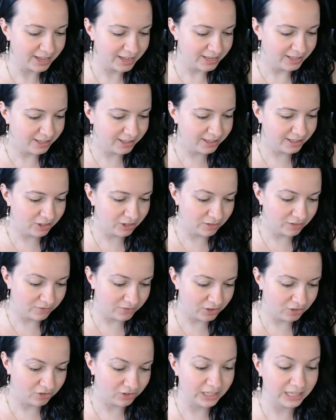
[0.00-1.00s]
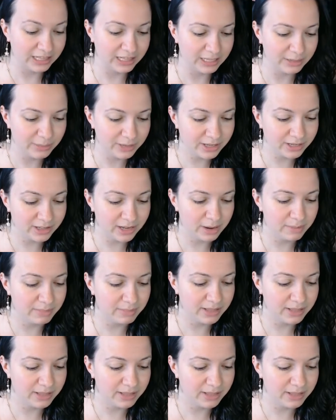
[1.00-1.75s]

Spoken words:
This edition features a limited time